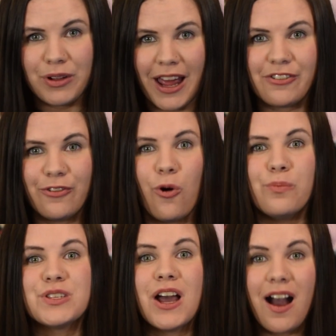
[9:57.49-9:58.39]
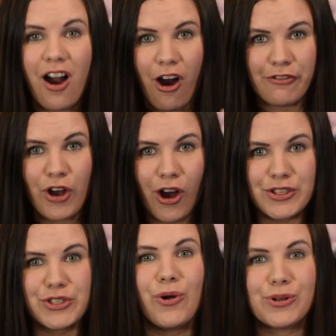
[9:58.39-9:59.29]
platforms of
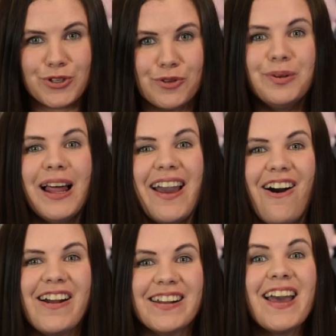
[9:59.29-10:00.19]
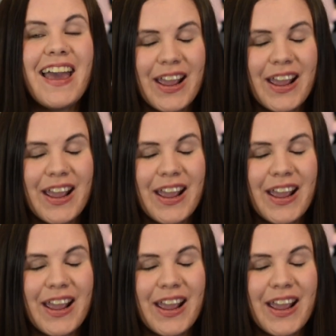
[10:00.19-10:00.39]
console to play on.